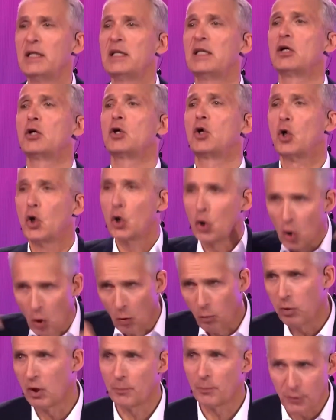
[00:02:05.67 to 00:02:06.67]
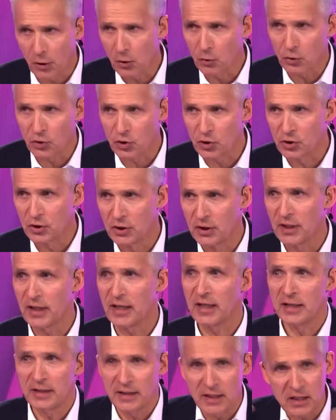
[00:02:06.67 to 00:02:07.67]
a global approach
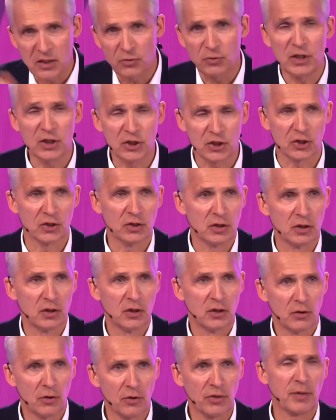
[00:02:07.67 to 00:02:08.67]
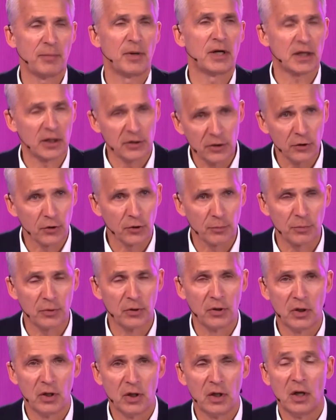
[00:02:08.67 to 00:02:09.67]
in this region, North America and Europe,
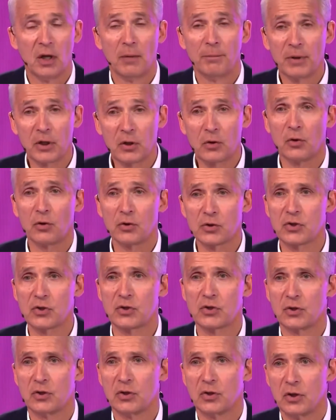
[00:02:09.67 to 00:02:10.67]
because